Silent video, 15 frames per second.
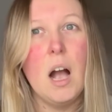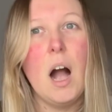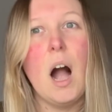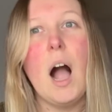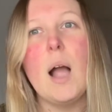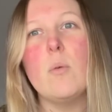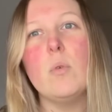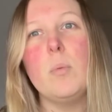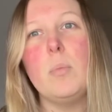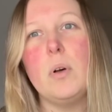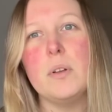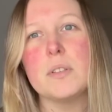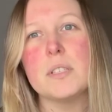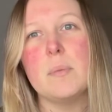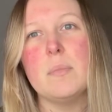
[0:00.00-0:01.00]
I will
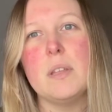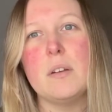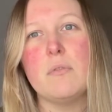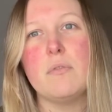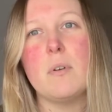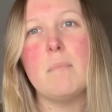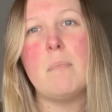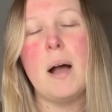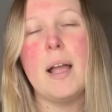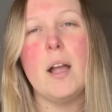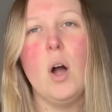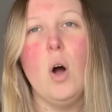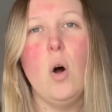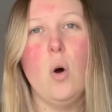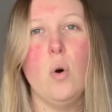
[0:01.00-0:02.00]
pull something from my
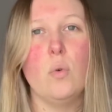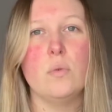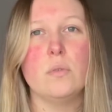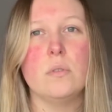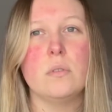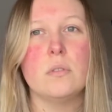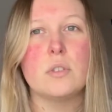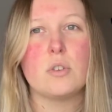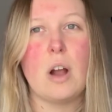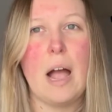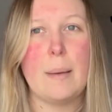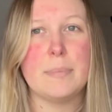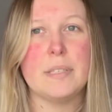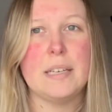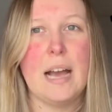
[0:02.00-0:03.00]
own
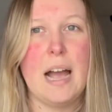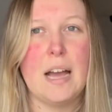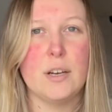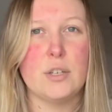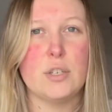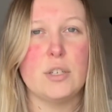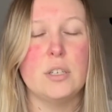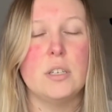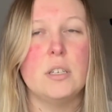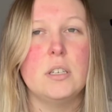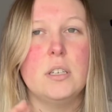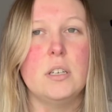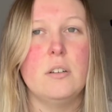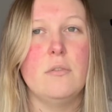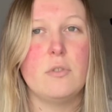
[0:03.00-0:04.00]
scrap stash
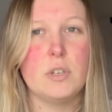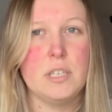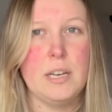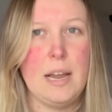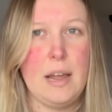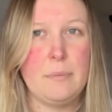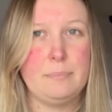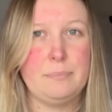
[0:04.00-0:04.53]
for today.